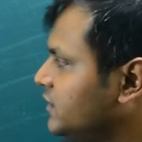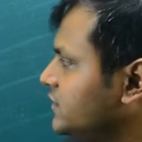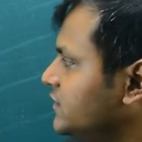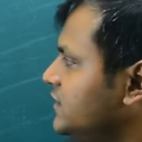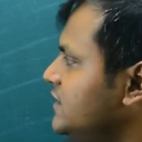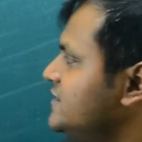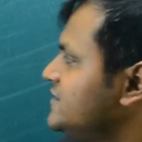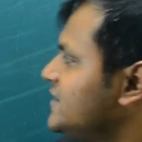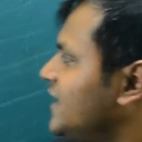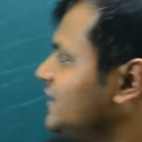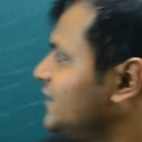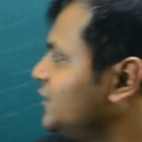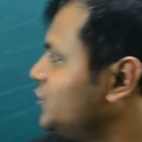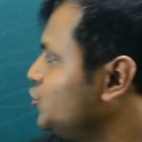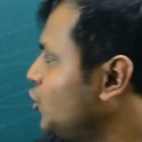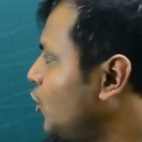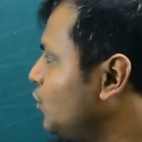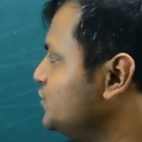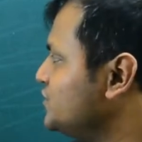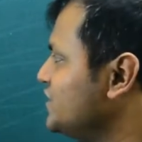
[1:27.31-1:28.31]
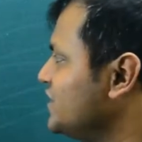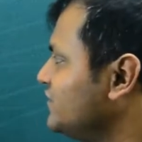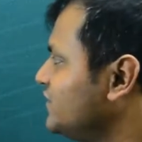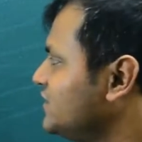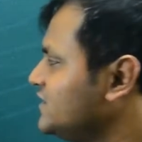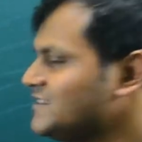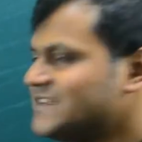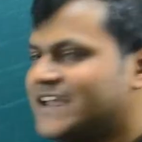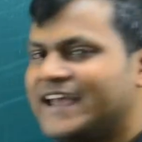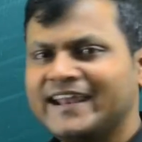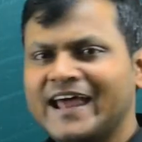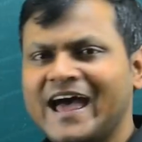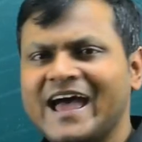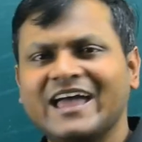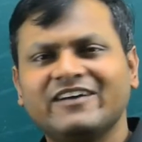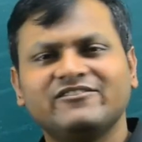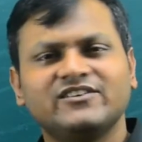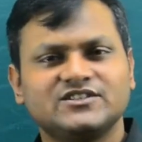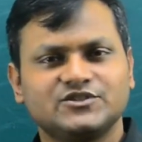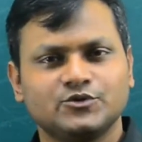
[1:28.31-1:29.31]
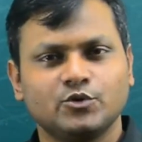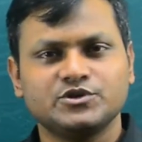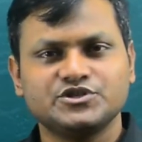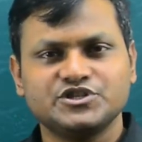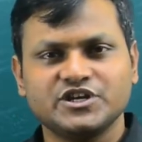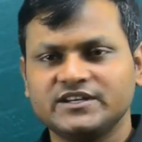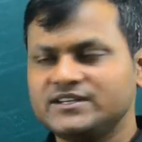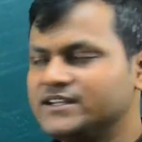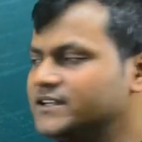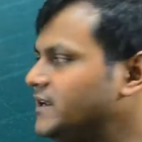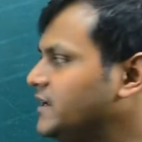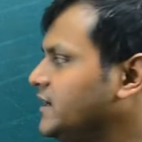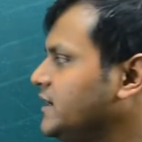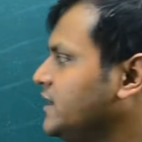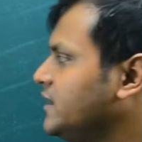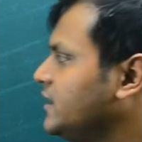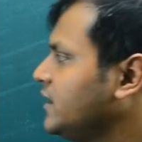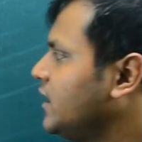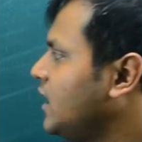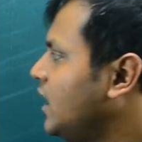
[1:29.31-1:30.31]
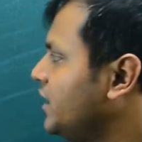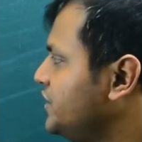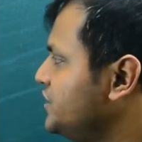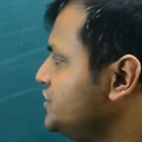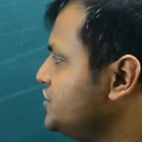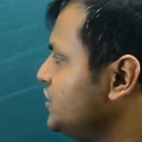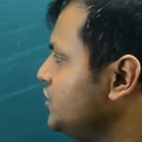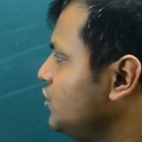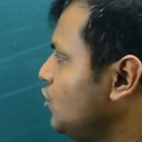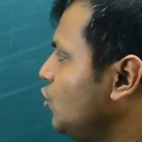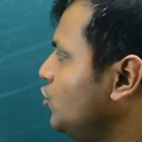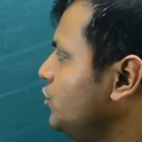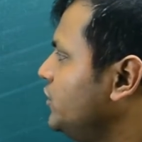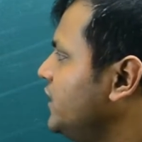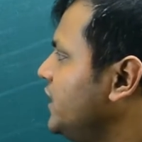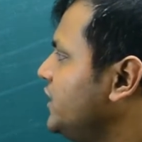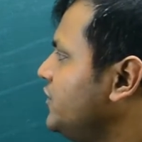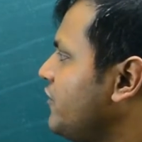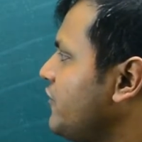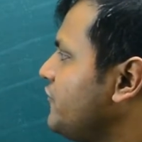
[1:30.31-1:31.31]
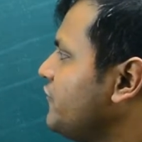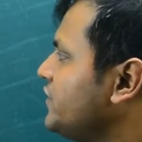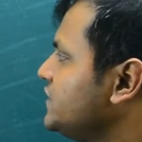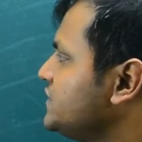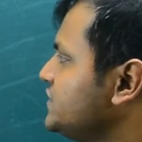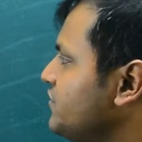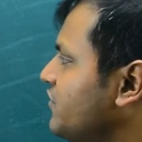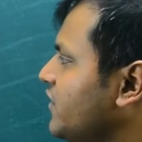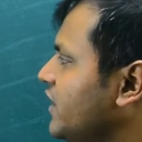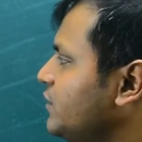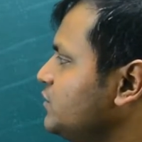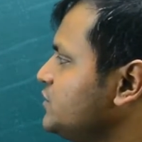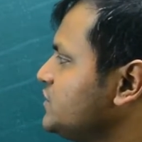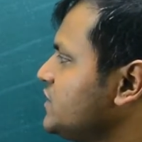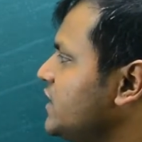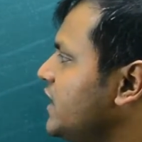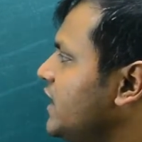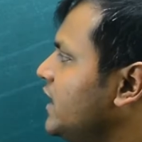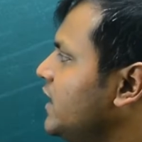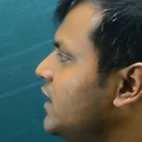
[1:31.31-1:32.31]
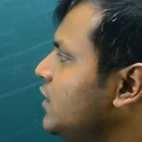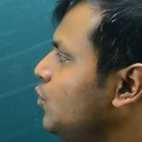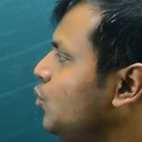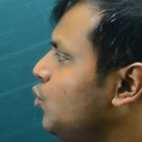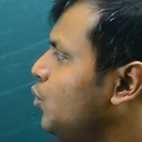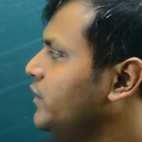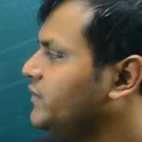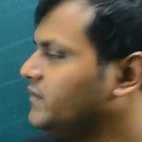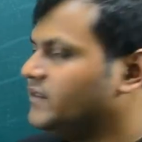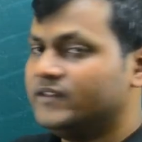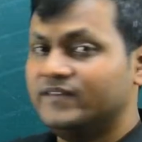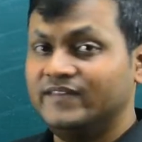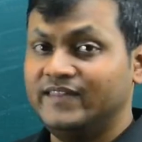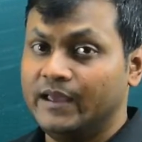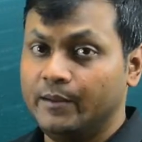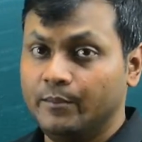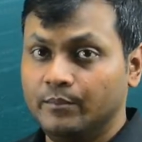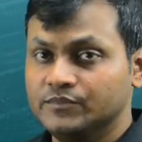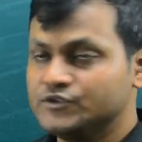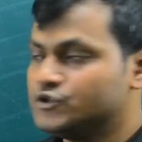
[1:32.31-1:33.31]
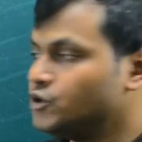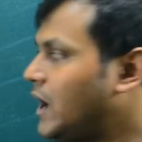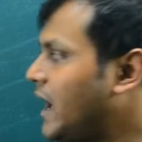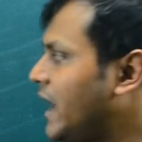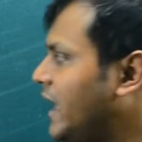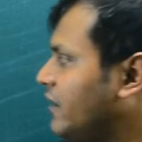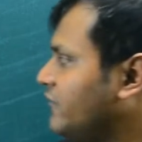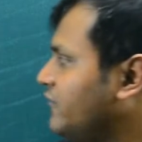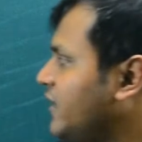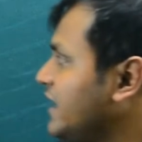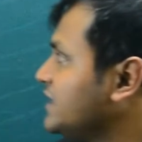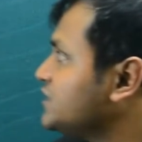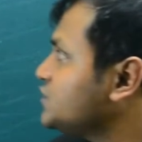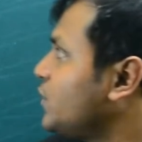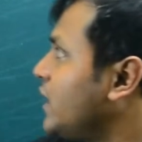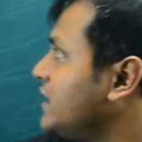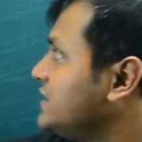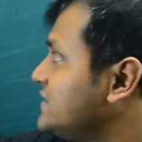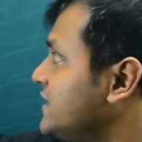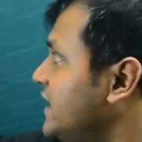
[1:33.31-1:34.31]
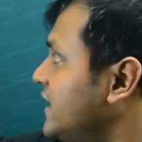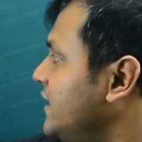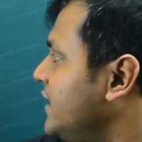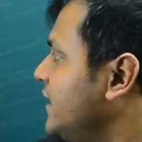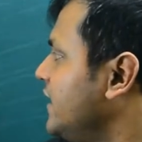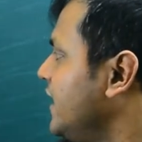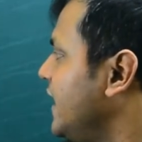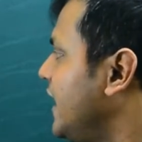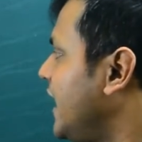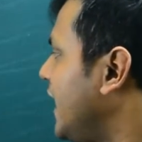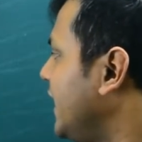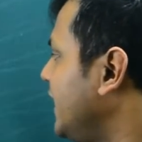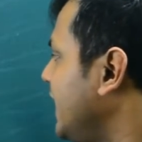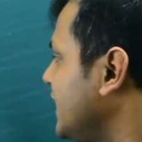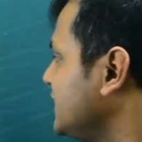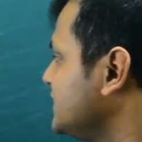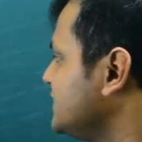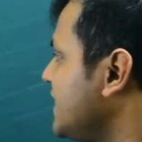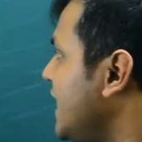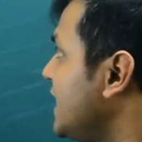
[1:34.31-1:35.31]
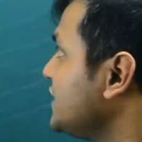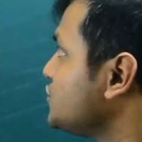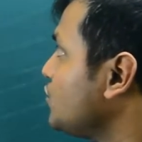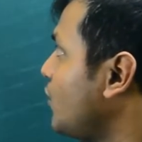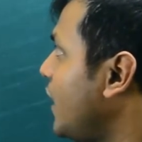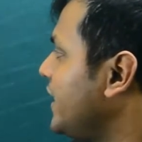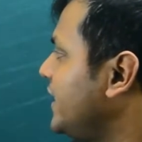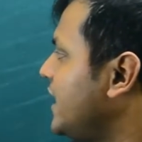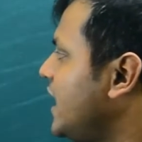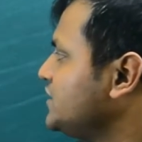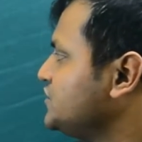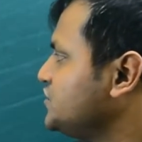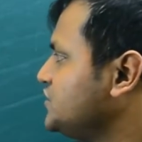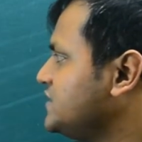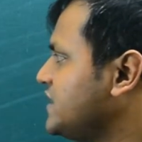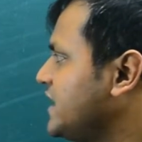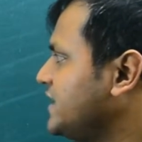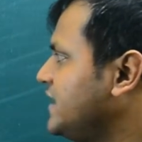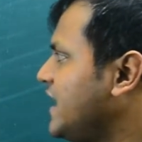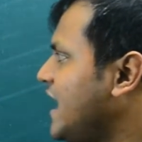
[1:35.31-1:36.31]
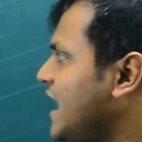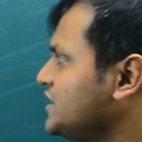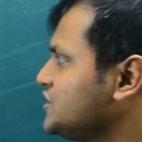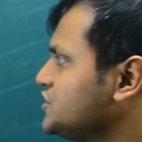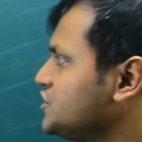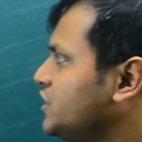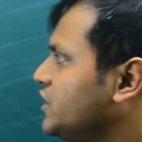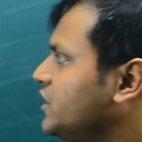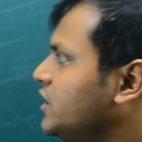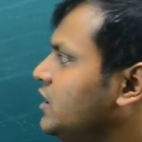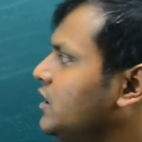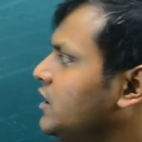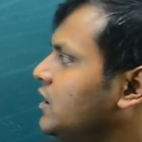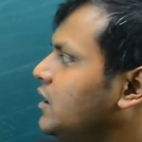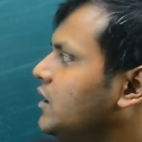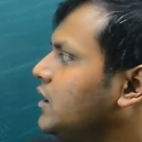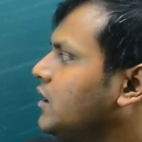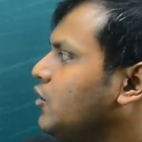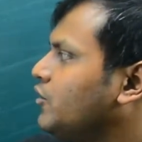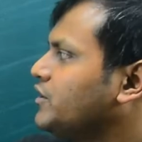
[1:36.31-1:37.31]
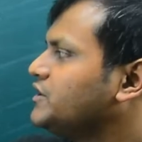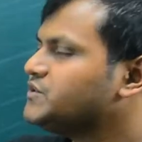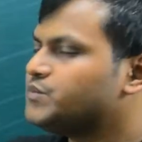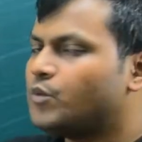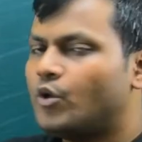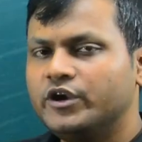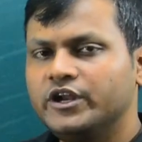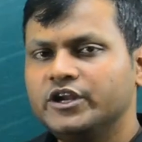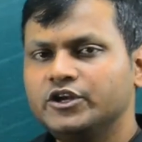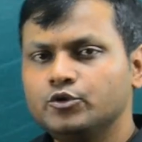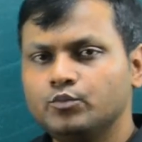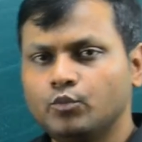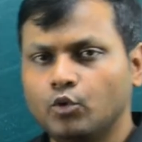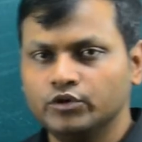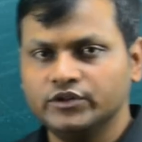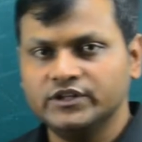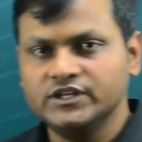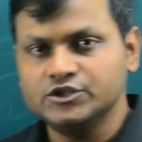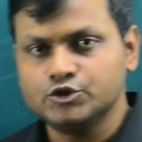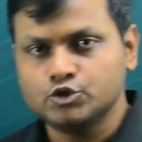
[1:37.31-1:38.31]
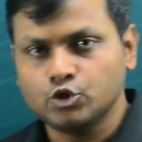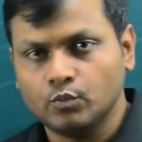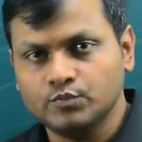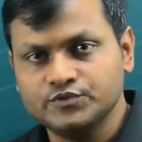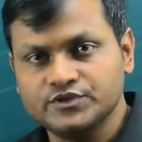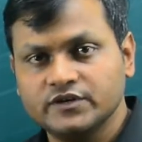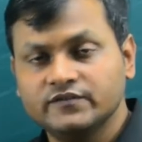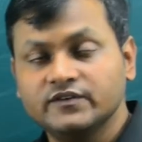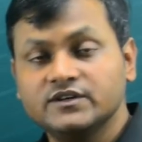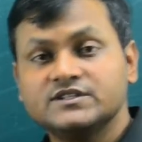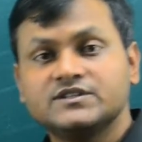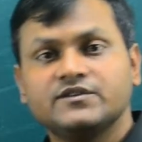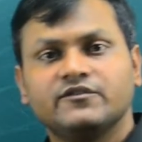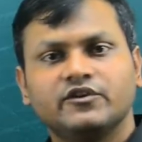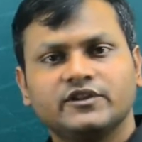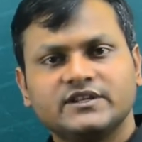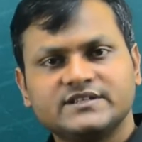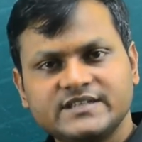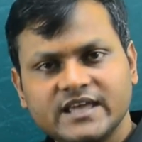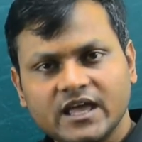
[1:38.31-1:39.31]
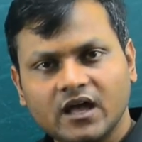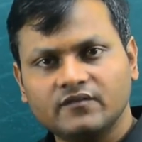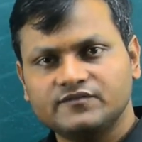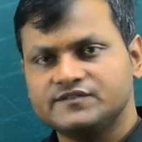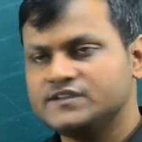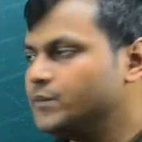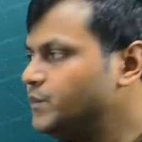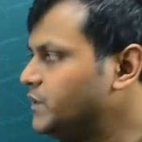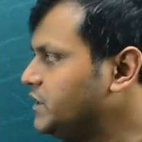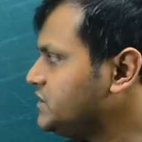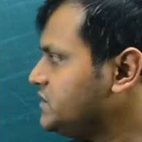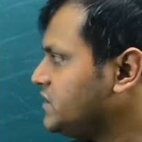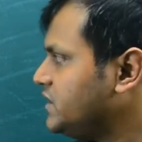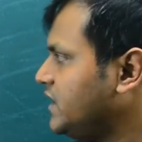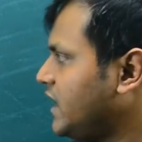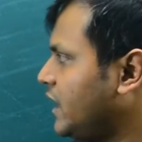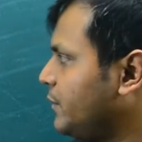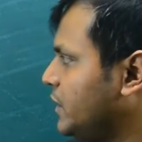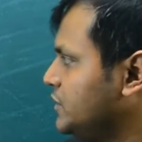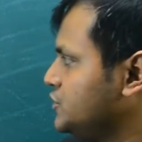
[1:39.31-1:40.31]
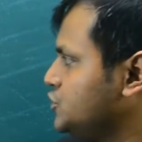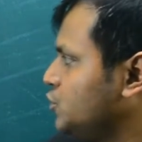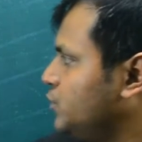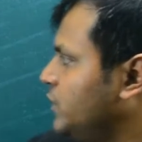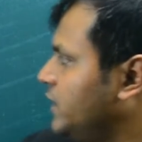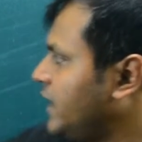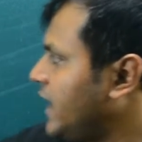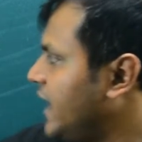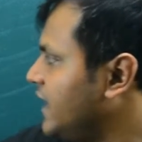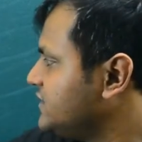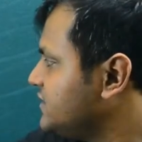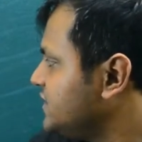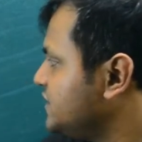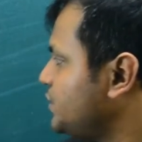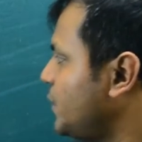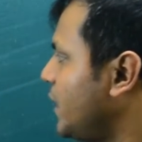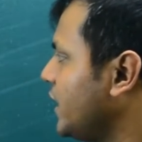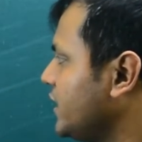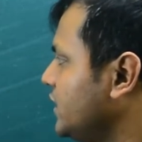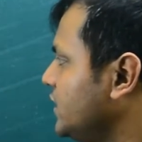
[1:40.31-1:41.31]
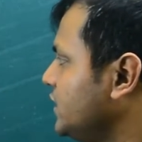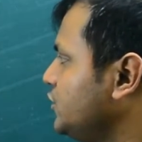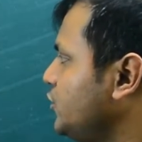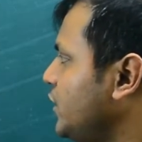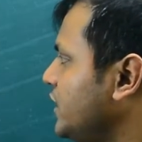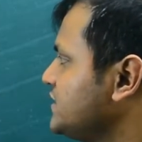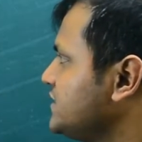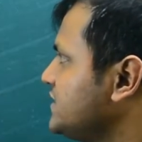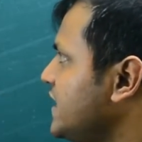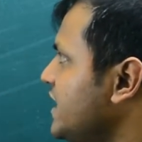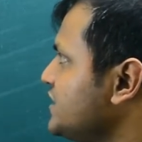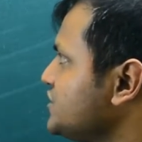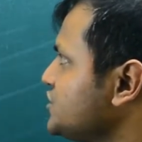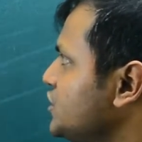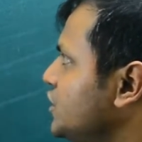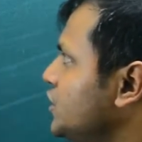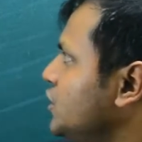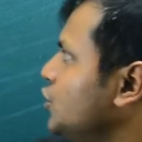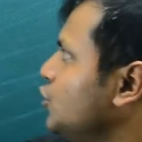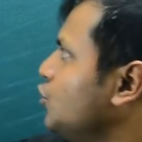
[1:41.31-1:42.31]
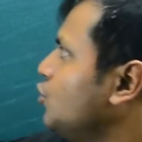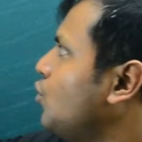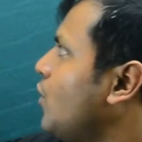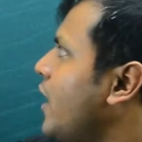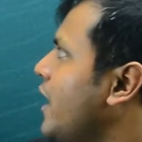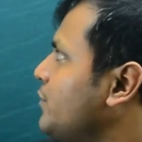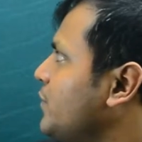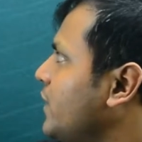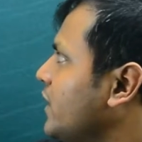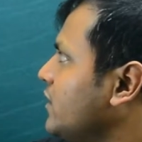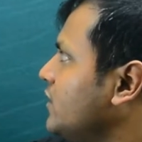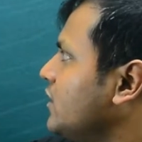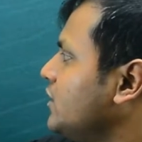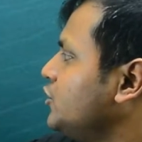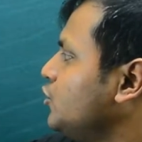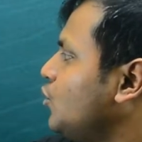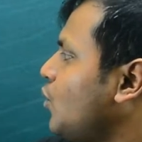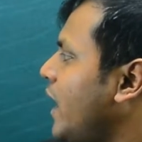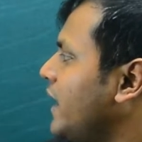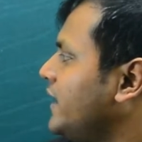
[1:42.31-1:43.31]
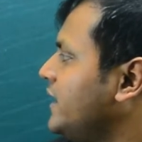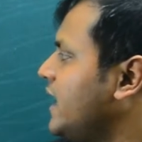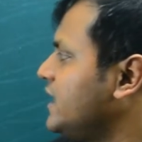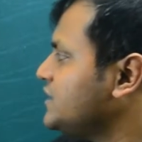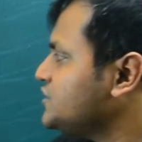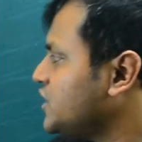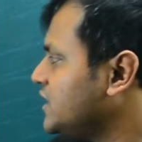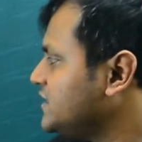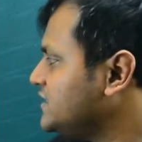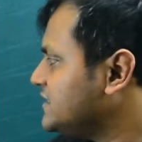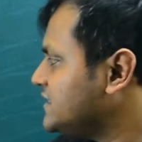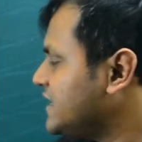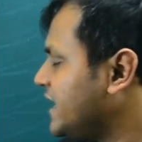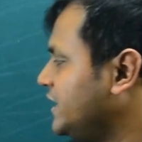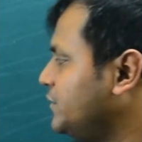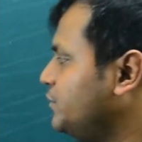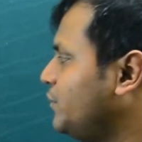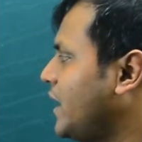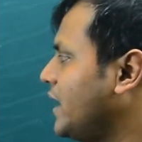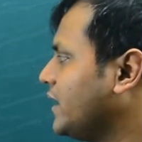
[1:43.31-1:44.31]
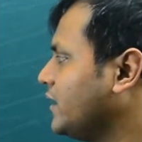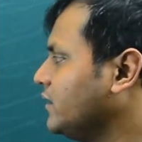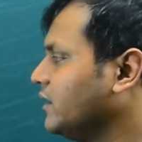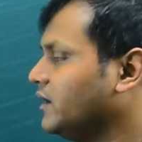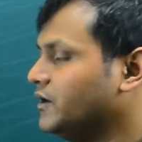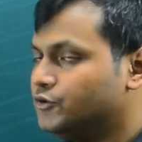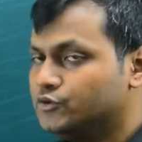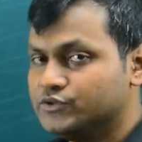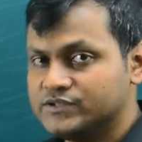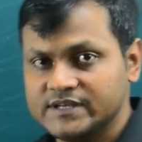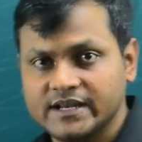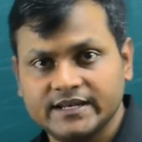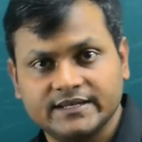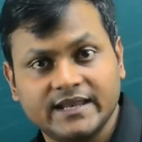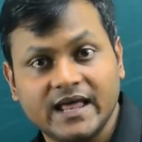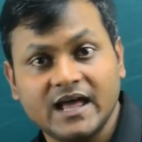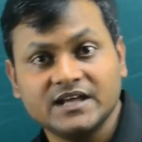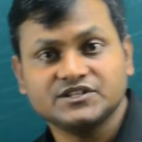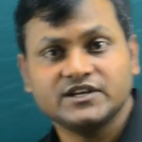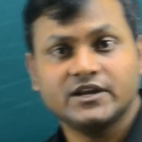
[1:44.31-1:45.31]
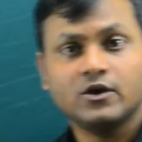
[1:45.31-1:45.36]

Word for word: These are the two observers, and I have associated Cartesian coordinate reference frames with them. So I have x, y, z and x dash, y dash, z dash corresponding to both these two observers. For the sake of simplicity, I am assuming x is parallel to x dash, y parallel to y dash and z parallel to z dash.